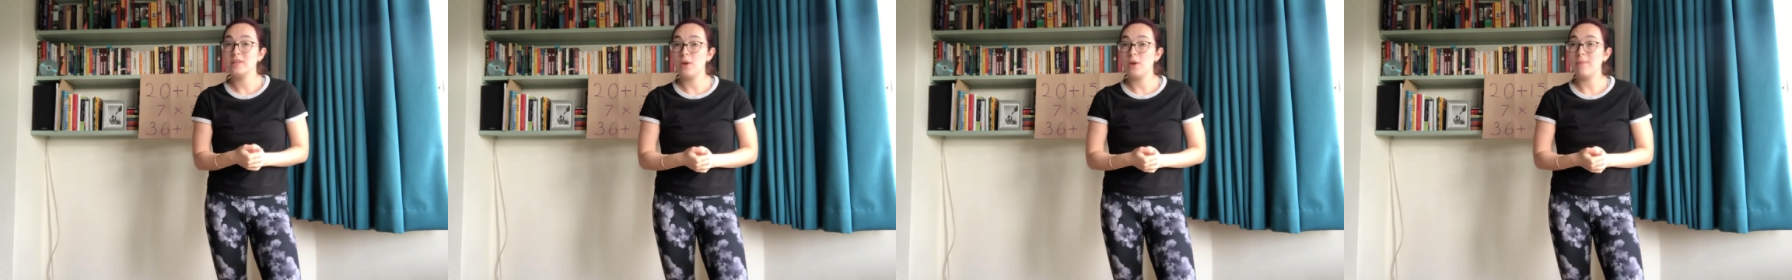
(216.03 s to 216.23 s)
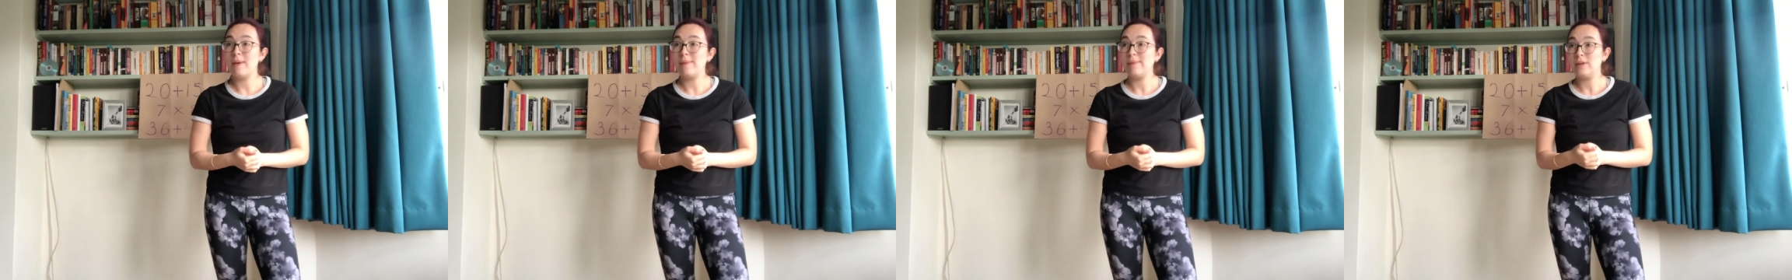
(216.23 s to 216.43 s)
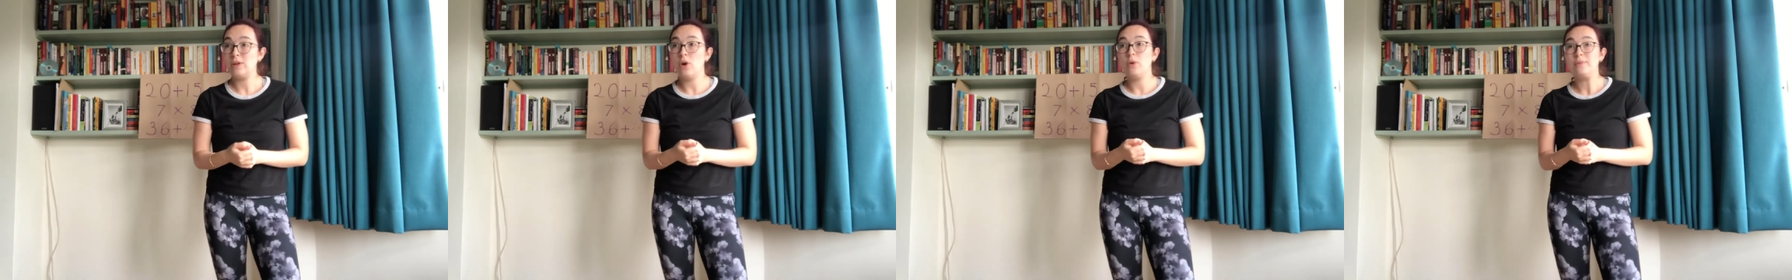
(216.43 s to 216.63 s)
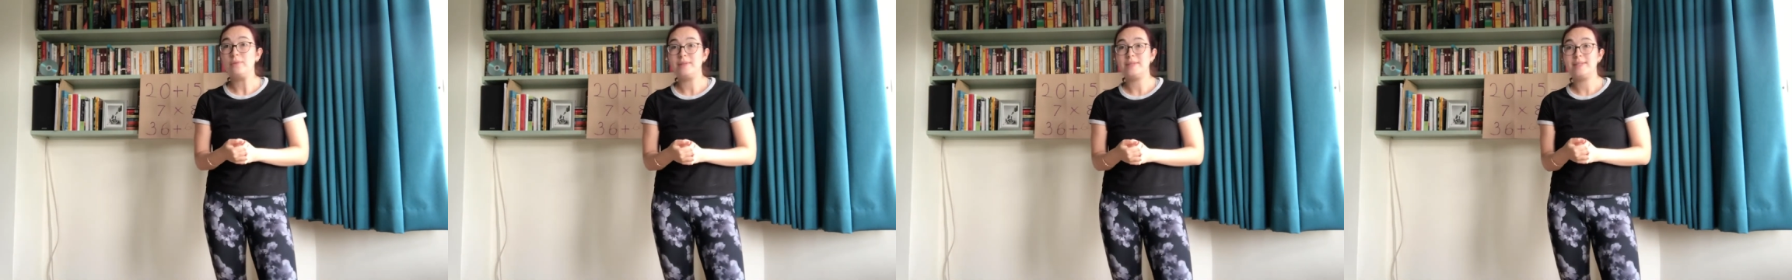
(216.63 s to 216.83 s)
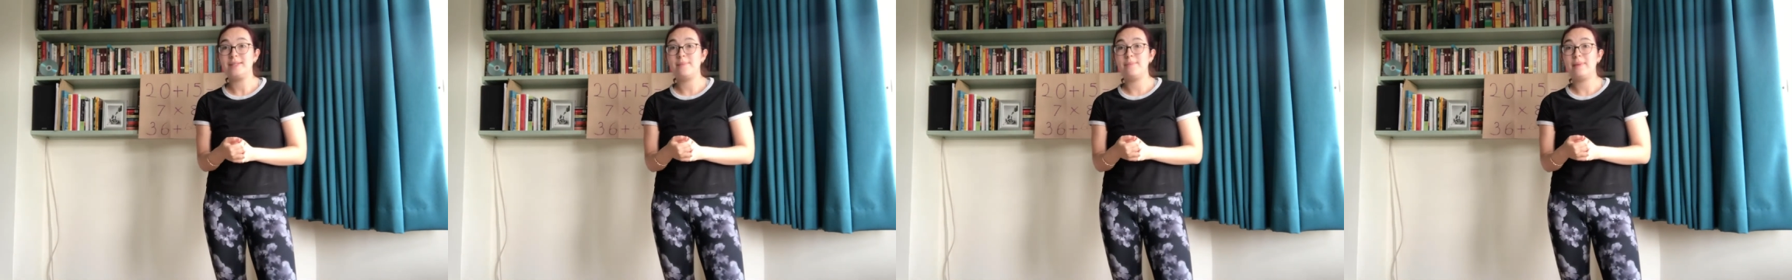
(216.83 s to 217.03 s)
maybe an older
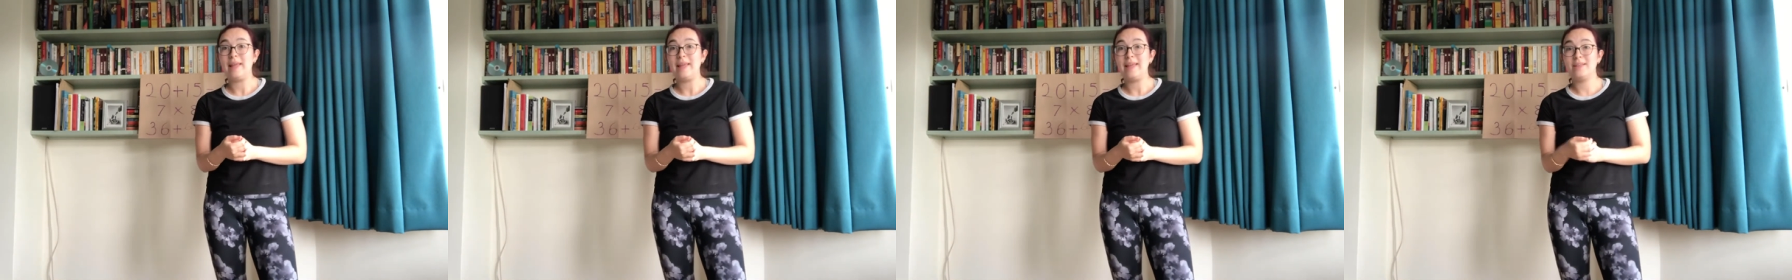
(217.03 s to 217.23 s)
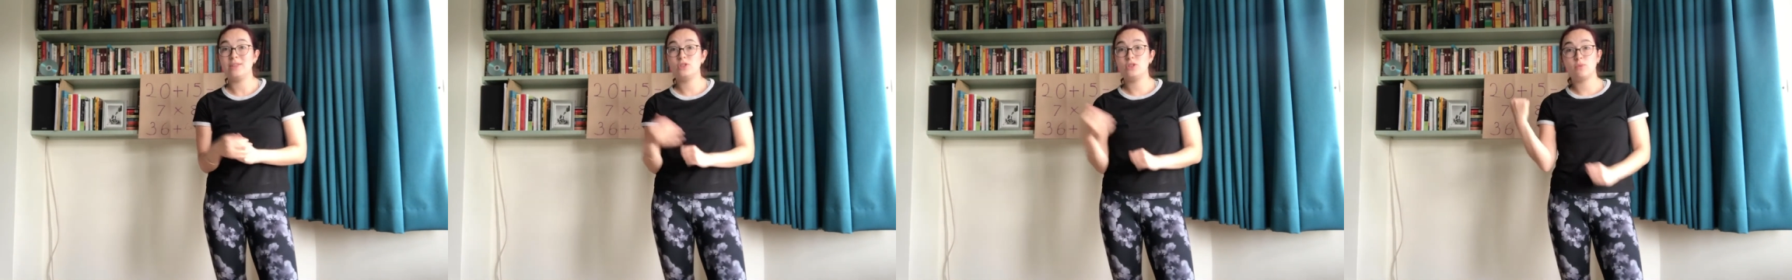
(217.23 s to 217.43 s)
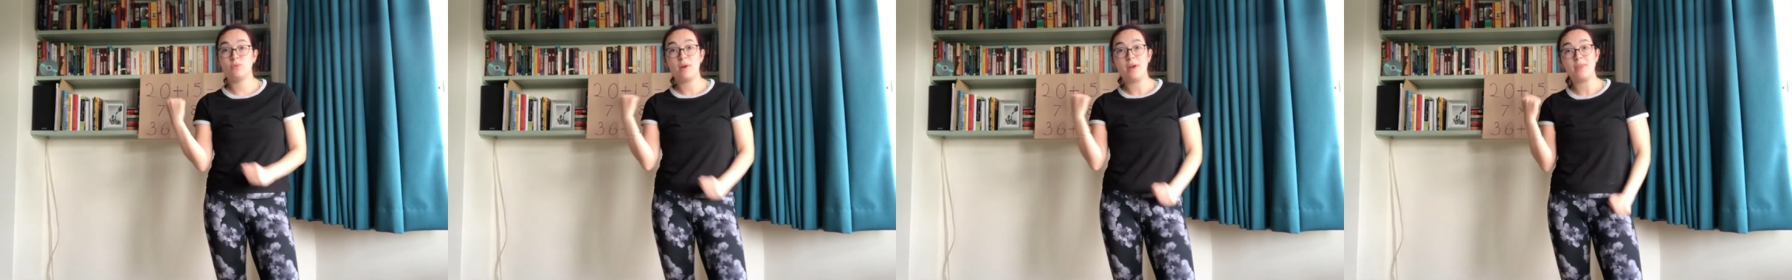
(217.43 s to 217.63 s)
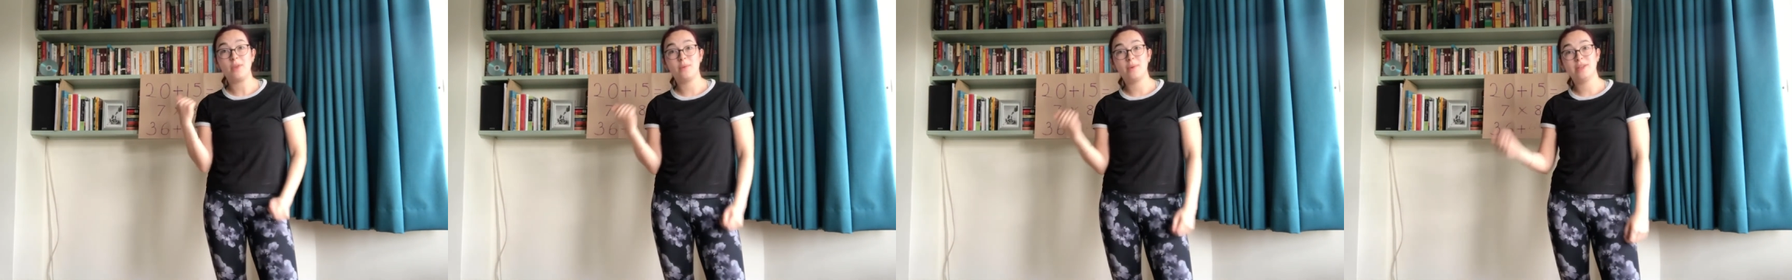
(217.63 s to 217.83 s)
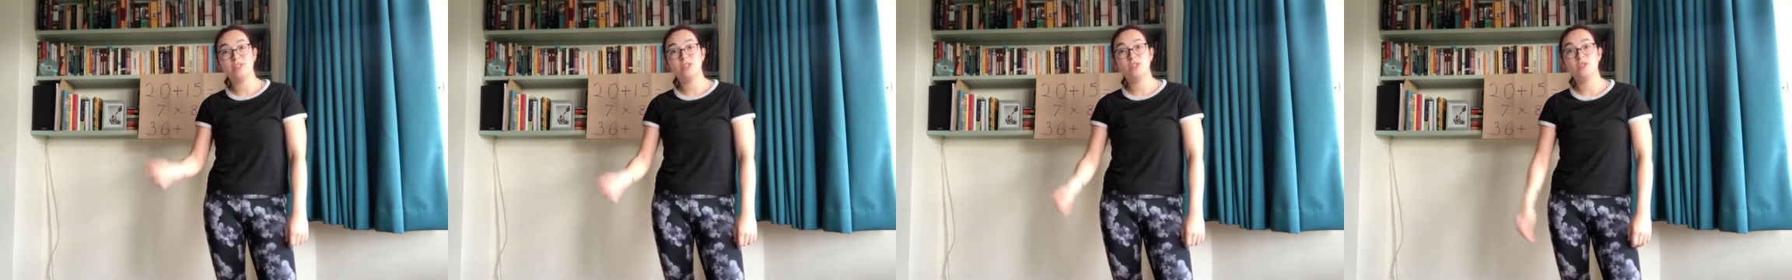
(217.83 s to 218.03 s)
sibling to write the
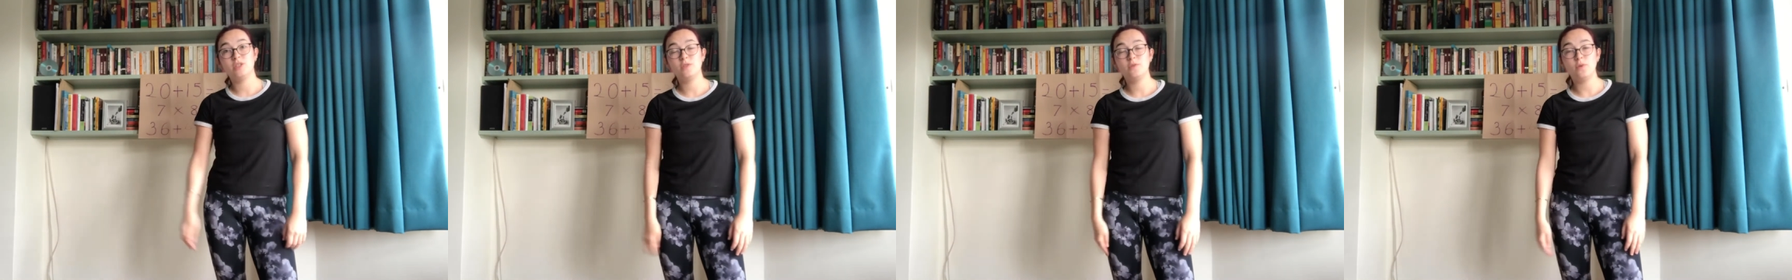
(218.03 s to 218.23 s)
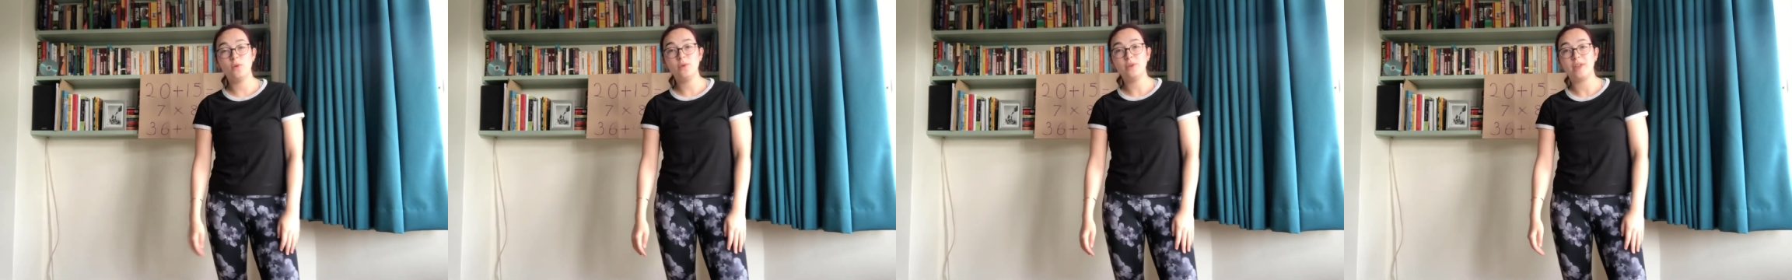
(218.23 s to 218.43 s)
questions for